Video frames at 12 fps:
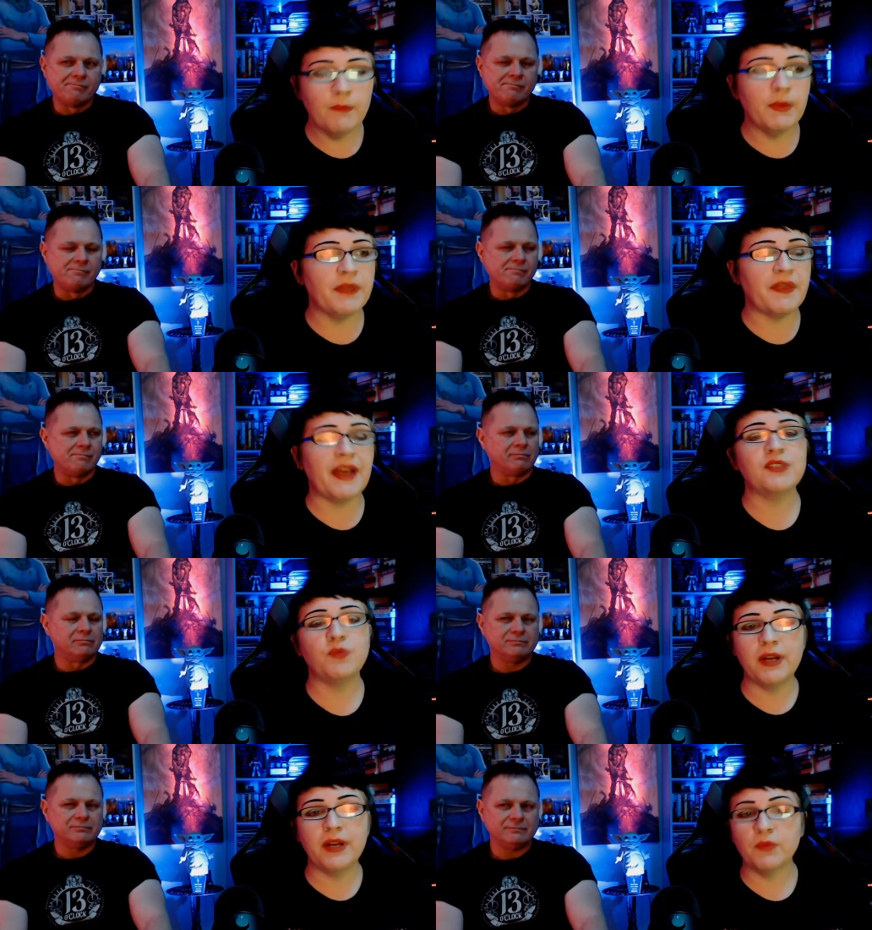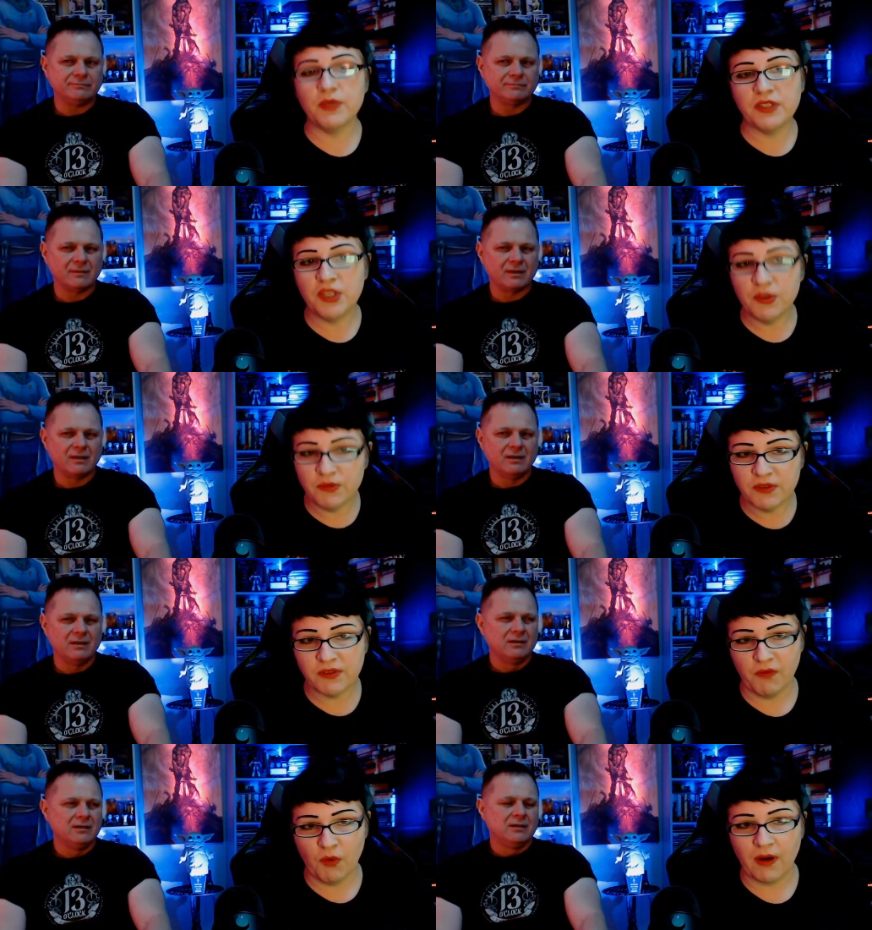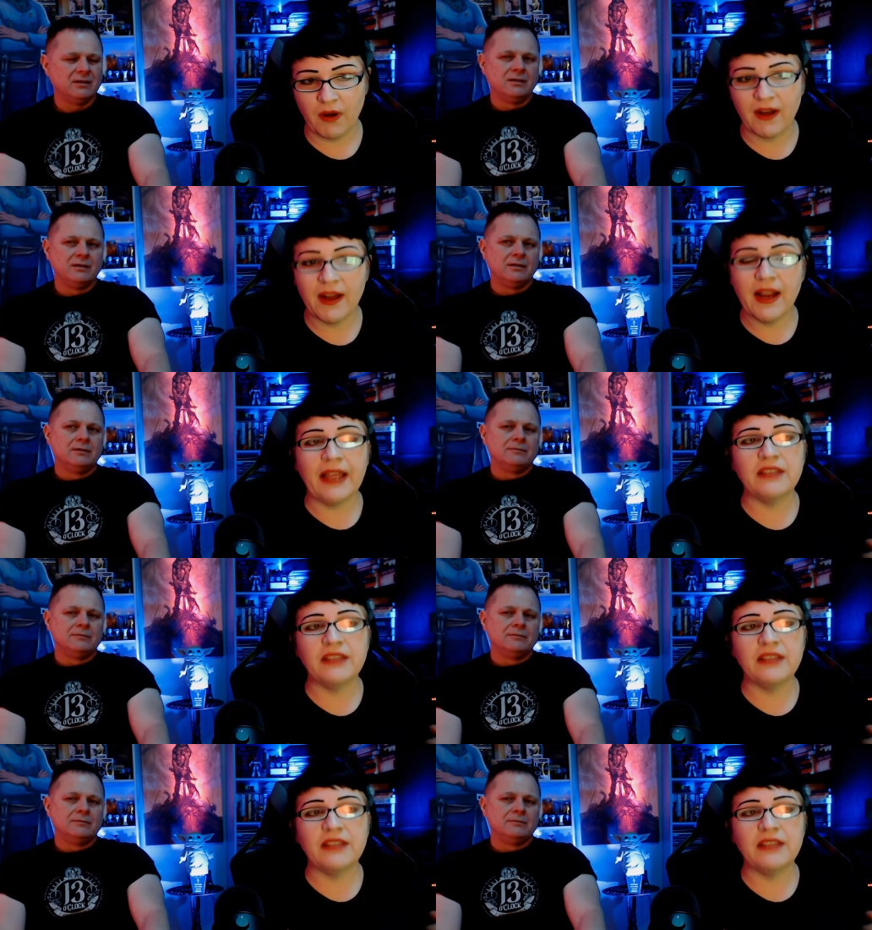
Speaker 1: but that's what it was used for.